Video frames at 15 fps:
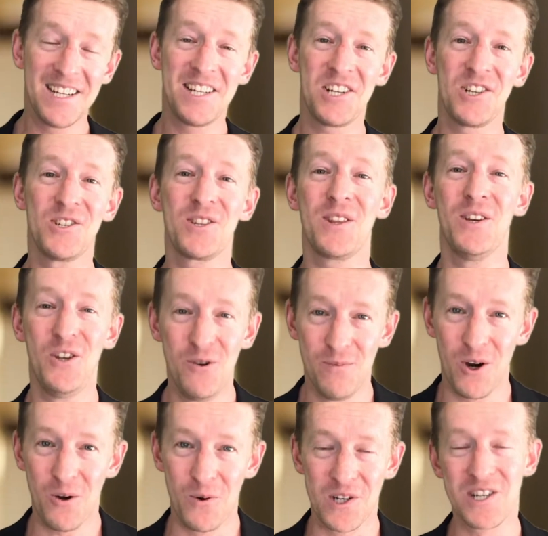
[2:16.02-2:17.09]
addition to the new
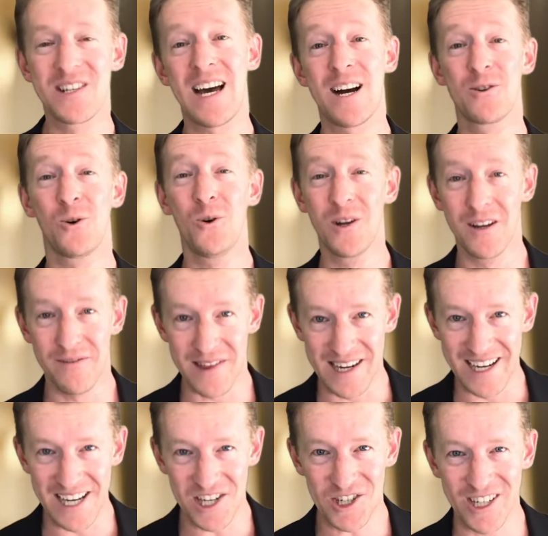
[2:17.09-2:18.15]
book, which is out all over the
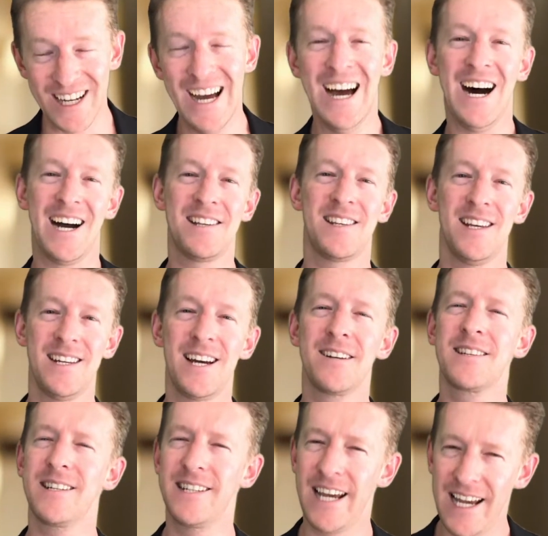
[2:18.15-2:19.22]
nation, I send
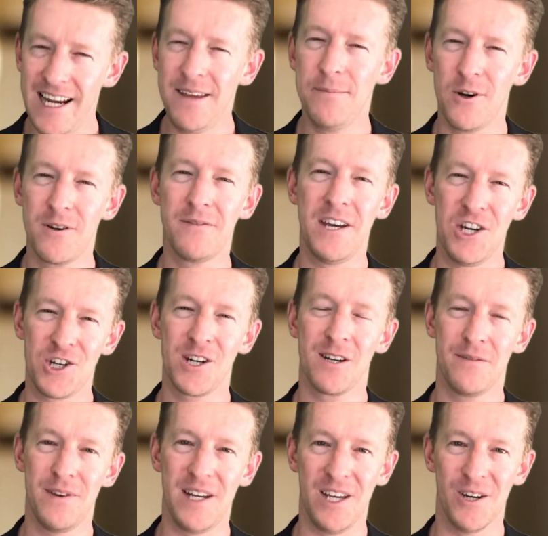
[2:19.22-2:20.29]
out a daily
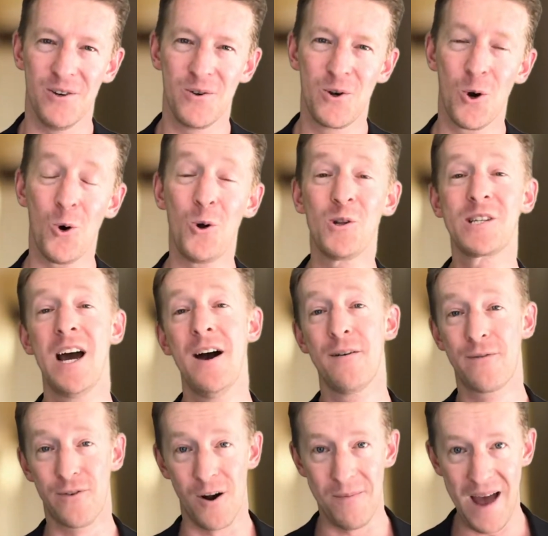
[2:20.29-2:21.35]
motivational video called
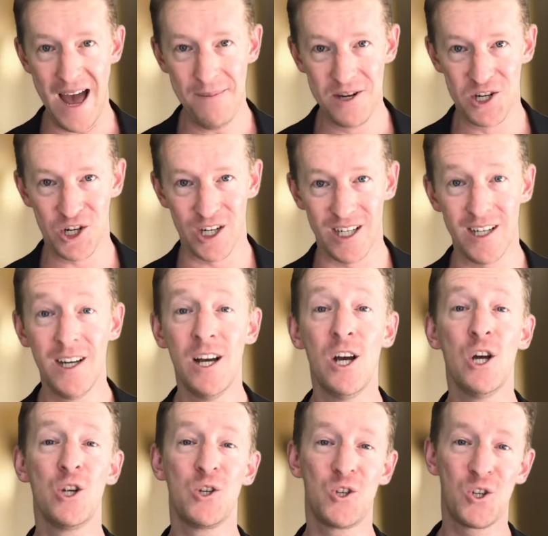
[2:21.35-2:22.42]
From Amateur
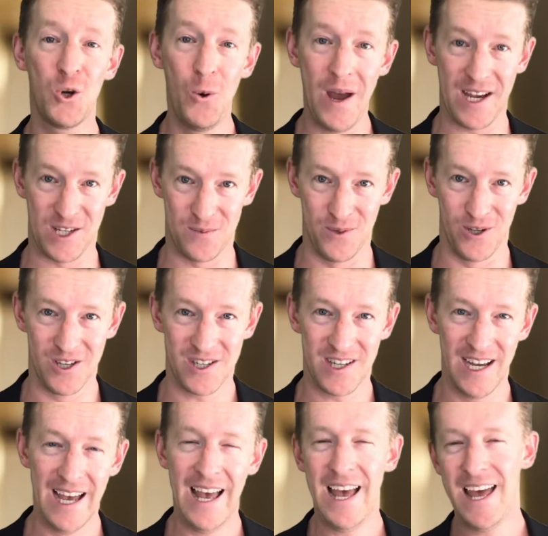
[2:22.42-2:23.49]
to Expert.
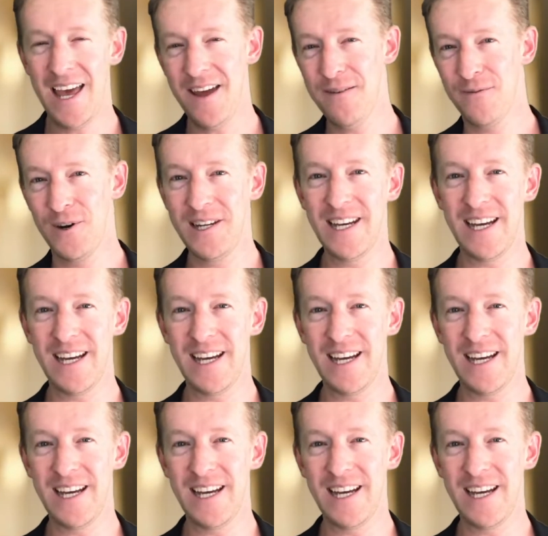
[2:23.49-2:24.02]
Every